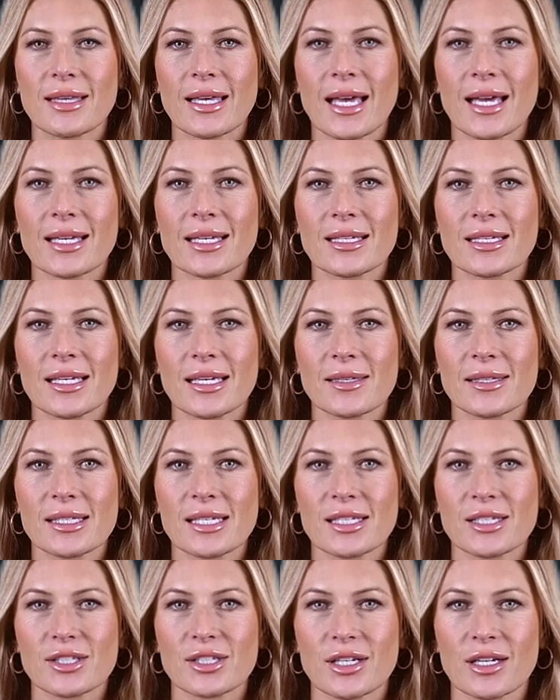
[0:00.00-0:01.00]
Back in
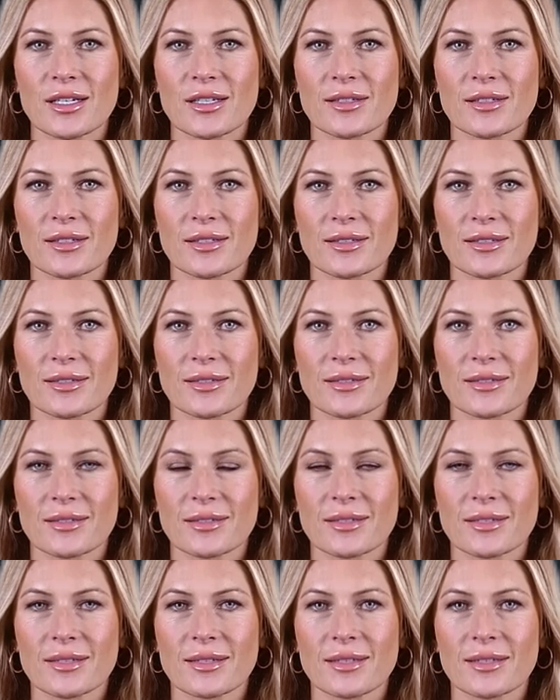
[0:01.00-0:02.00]
Camtasia,
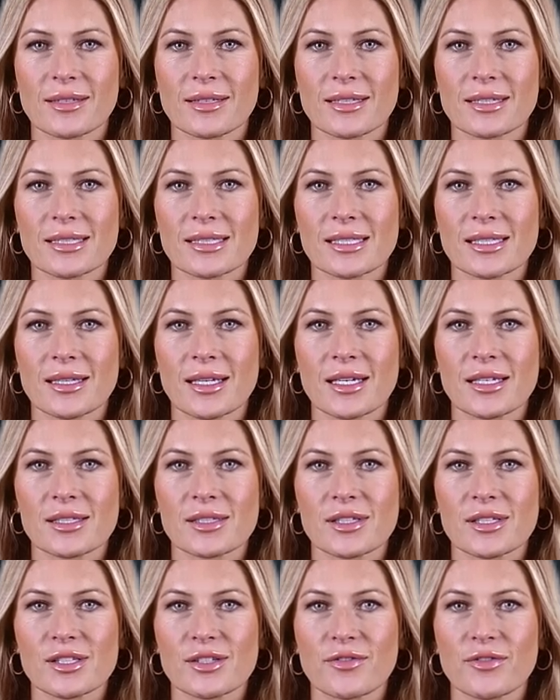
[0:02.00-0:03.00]

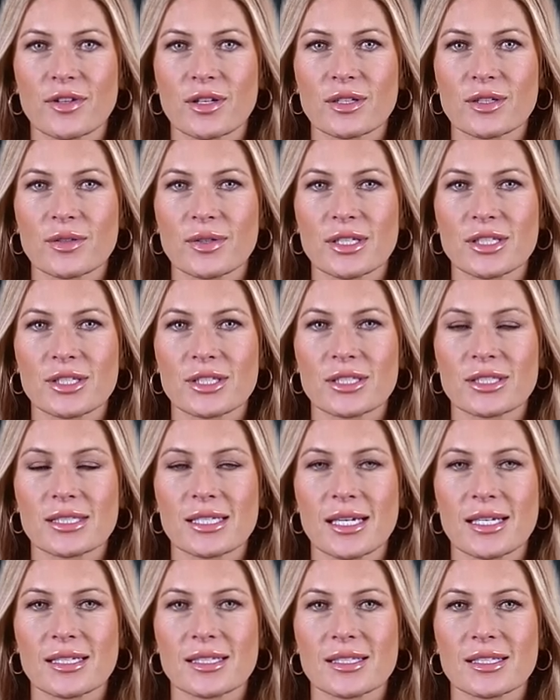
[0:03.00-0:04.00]
select the default question
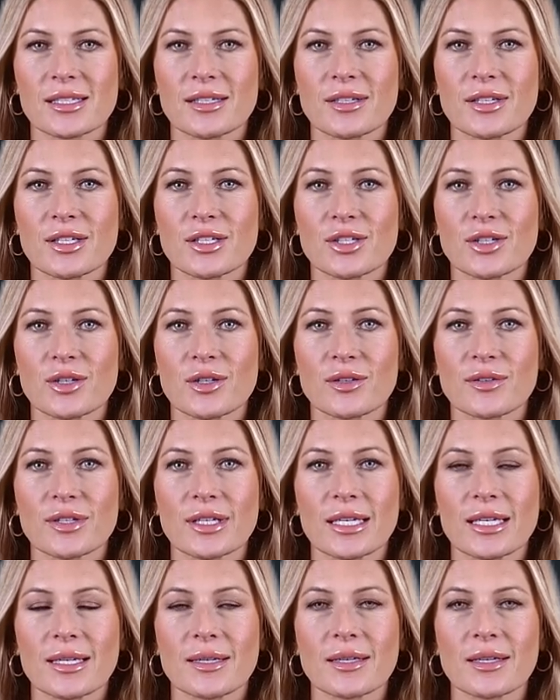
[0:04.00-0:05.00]
text, Control
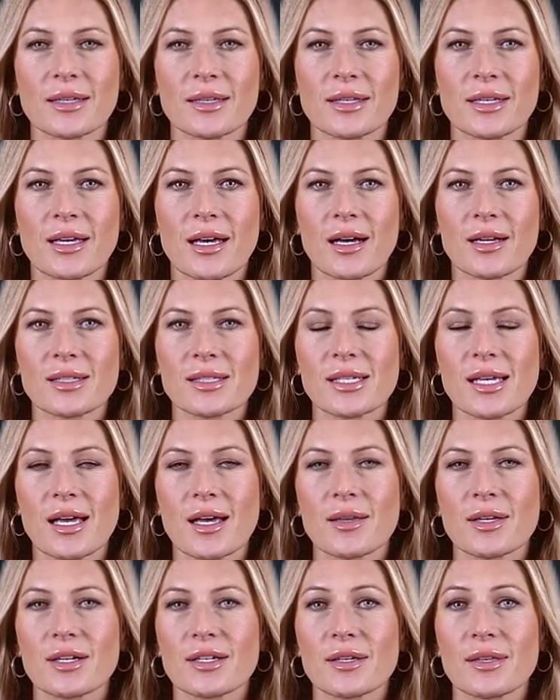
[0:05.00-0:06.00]
V. I'll
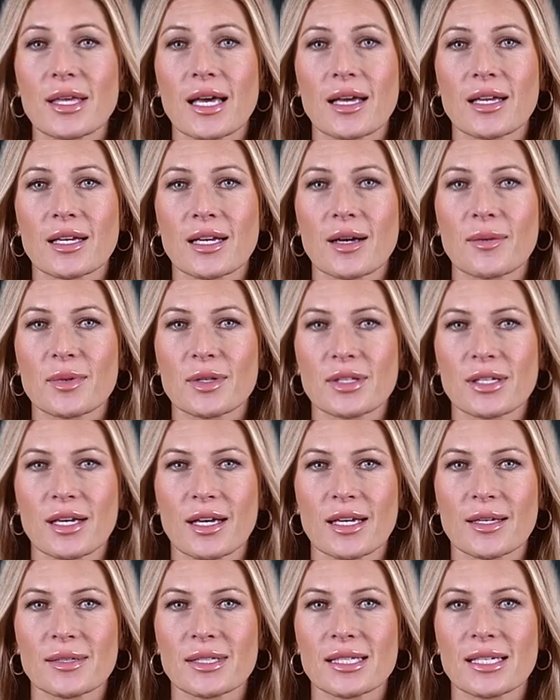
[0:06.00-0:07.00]
tab out of that a couple
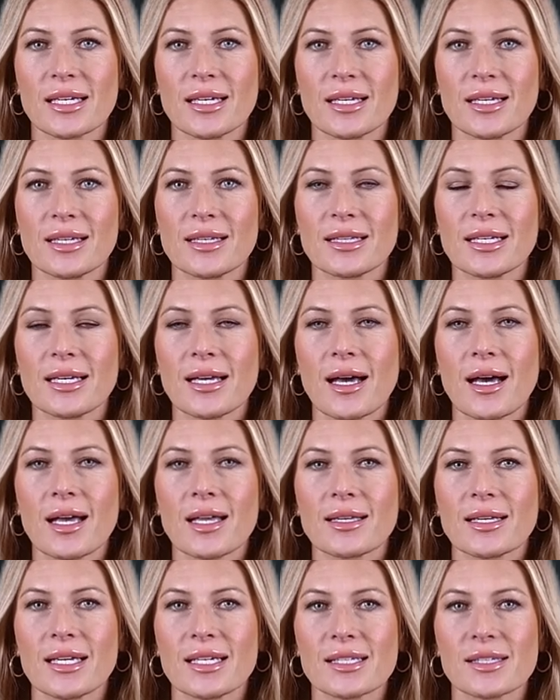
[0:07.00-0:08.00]
times. That
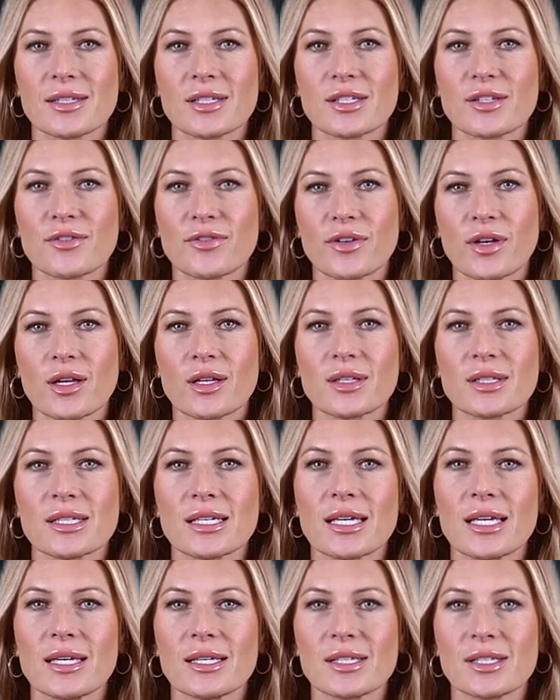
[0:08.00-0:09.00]
highlights the default
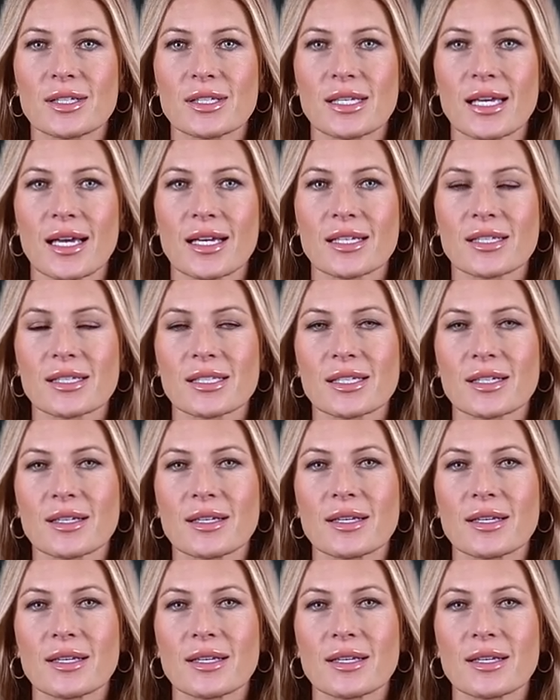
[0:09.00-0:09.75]
answer text.